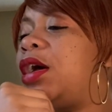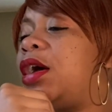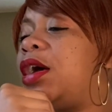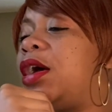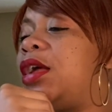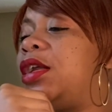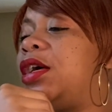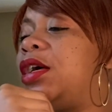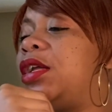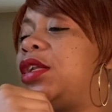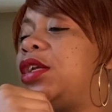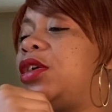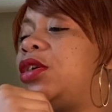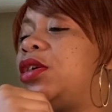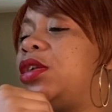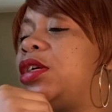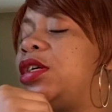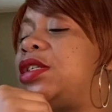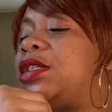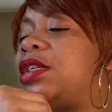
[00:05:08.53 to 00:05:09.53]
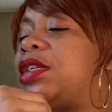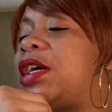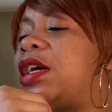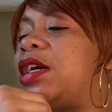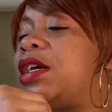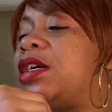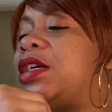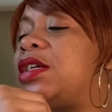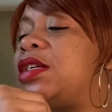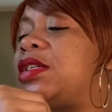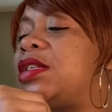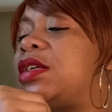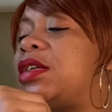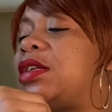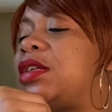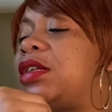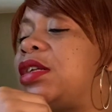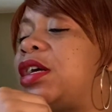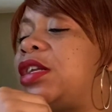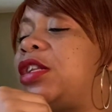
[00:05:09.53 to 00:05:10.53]
it literally says,
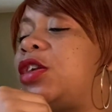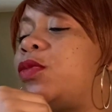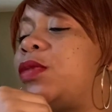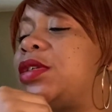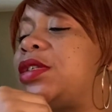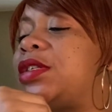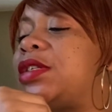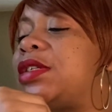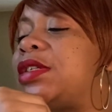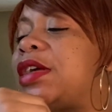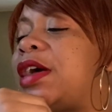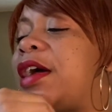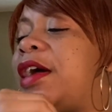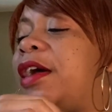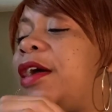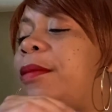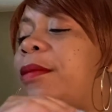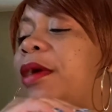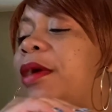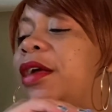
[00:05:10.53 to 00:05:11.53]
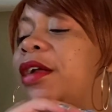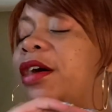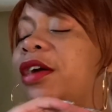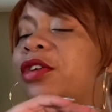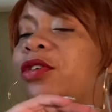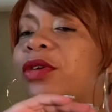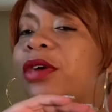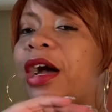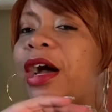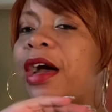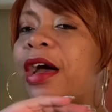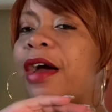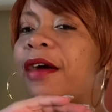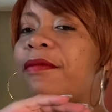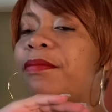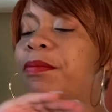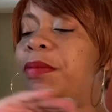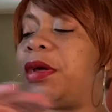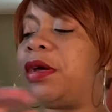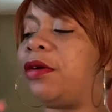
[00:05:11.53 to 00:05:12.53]
nothing was the same. And under, I
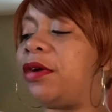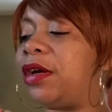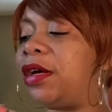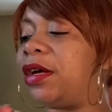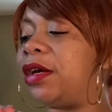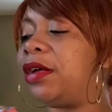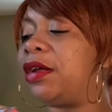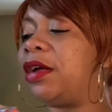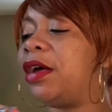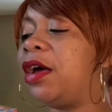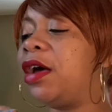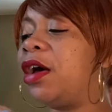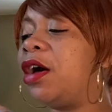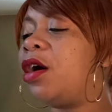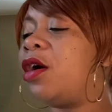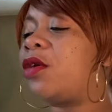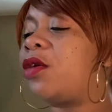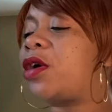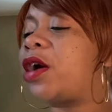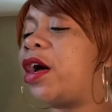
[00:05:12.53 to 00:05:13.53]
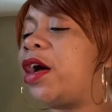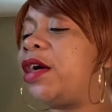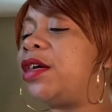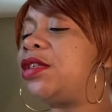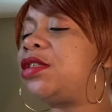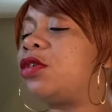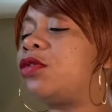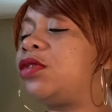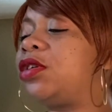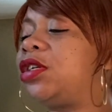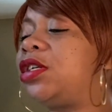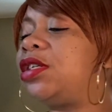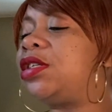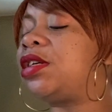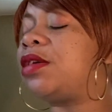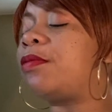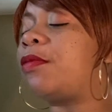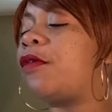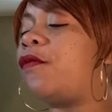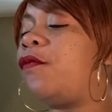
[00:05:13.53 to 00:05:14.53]
have period. Okay, so
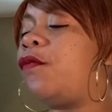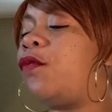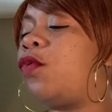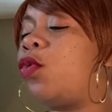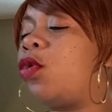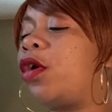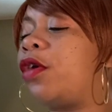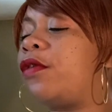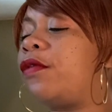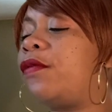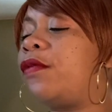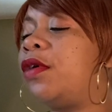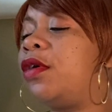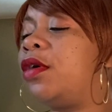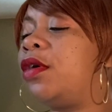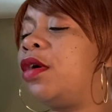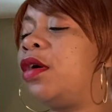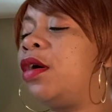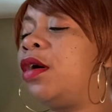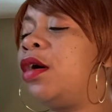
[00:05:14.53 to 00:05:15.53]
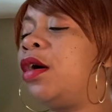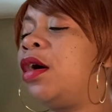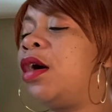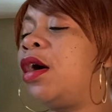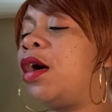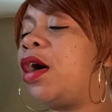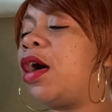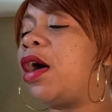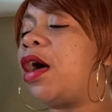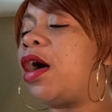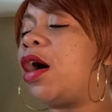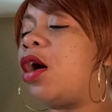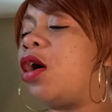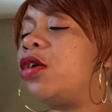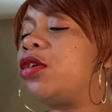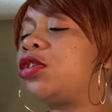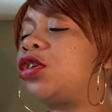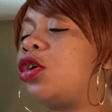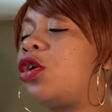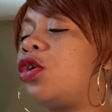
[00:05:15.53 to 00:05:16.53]
December 4th
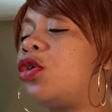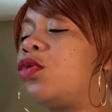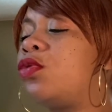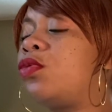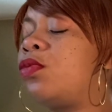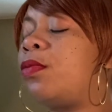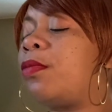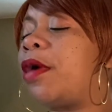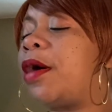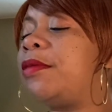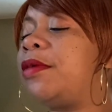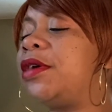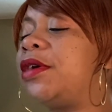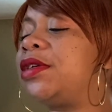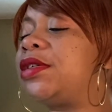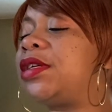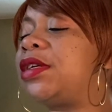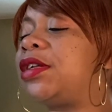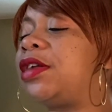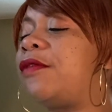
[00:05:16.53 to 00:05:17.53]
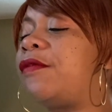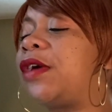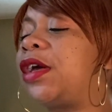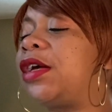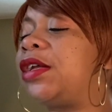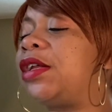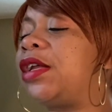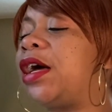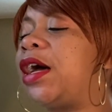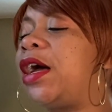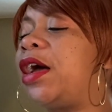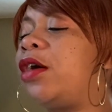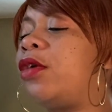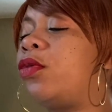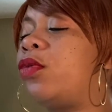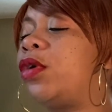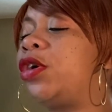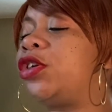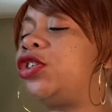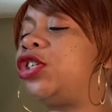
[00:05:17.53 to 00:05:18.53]
also might be a significant day,
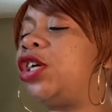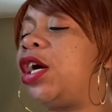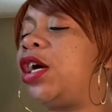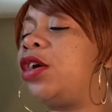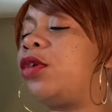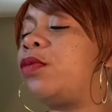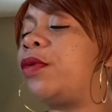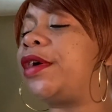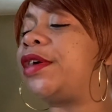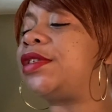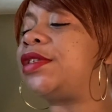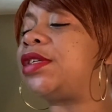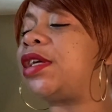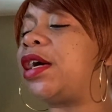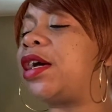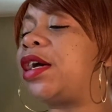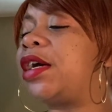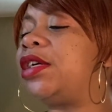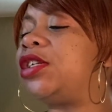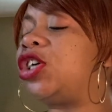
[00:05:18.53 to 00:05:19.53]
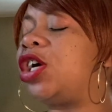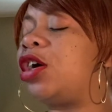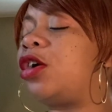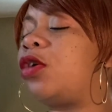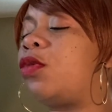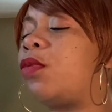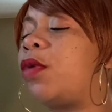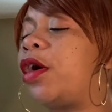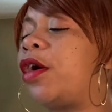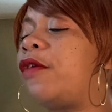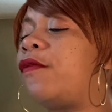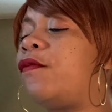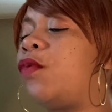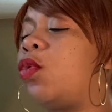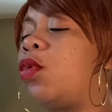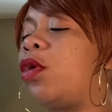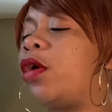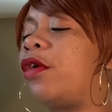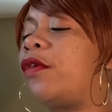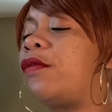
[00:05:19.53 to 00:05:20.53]
or January 2nd, January
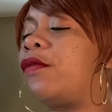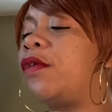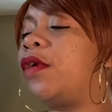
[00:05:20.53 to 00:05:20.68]
4th.